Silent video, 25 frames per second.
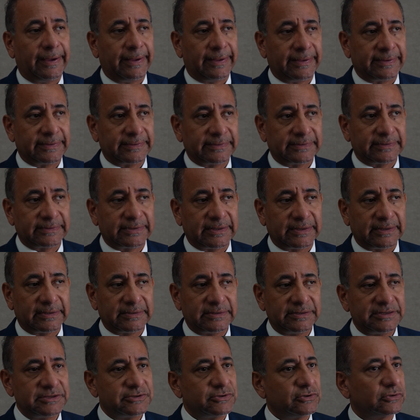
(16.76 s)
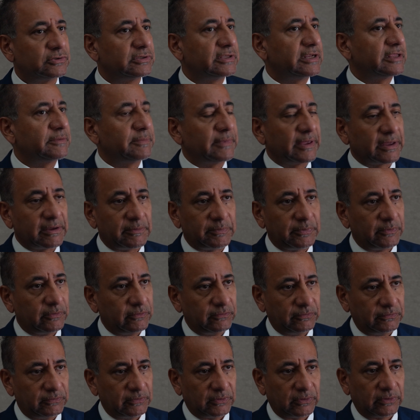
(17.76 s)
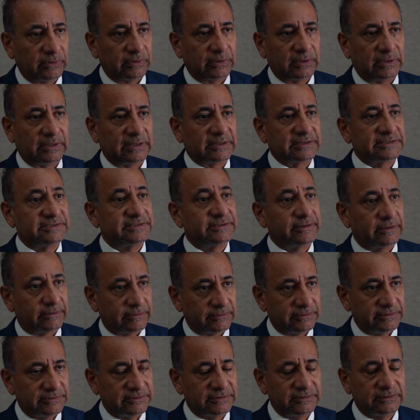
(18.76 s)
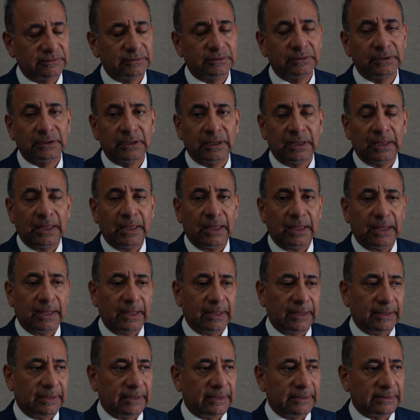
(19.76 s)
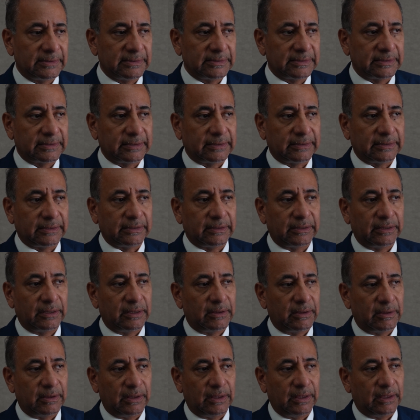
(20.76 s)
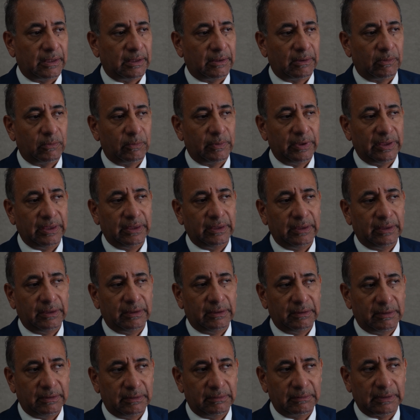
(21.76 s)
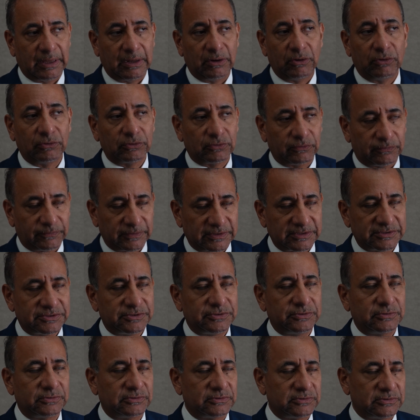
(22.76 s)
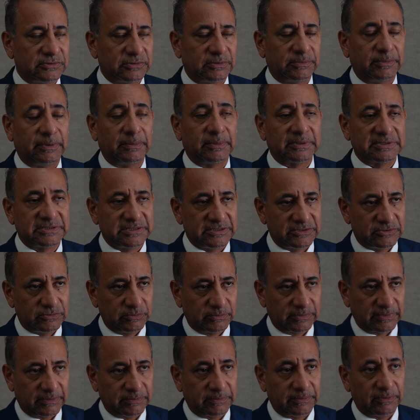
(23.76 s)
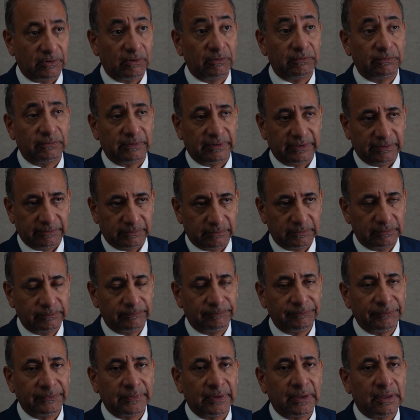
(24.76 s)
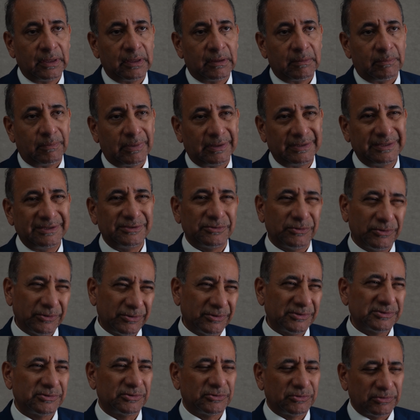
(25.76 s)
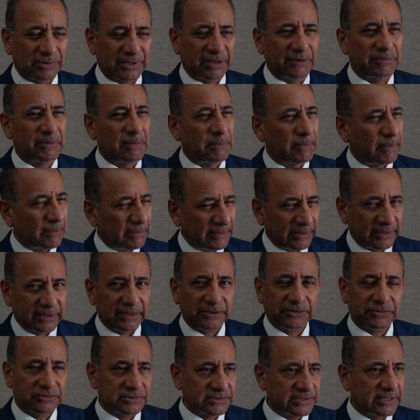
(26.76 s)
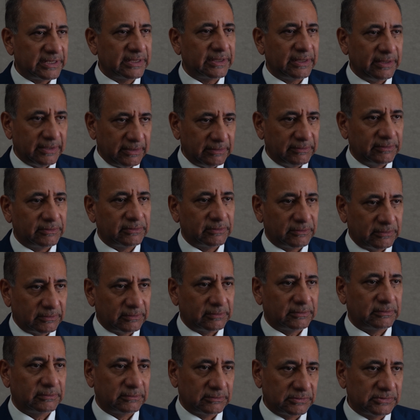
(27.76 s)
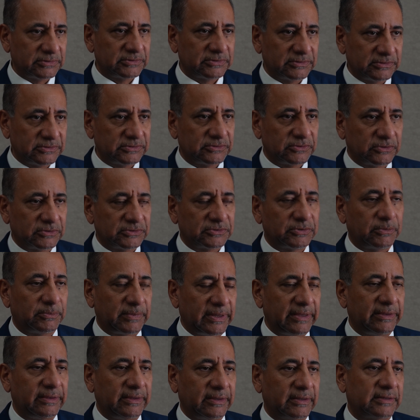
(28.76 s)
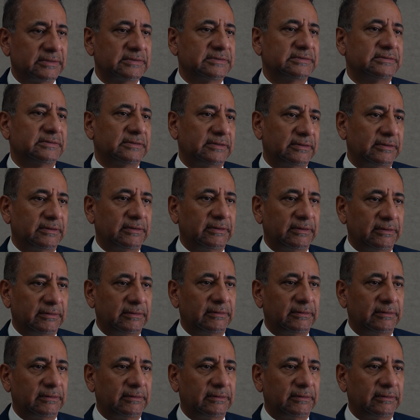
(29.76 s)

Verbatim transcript: And uh, there is no treatment approved other than steroids. And uh, uh, we, a lot of us use bevacizumab off-label, but it's good also to have a publication saying, hey, you know, so somebody has uh,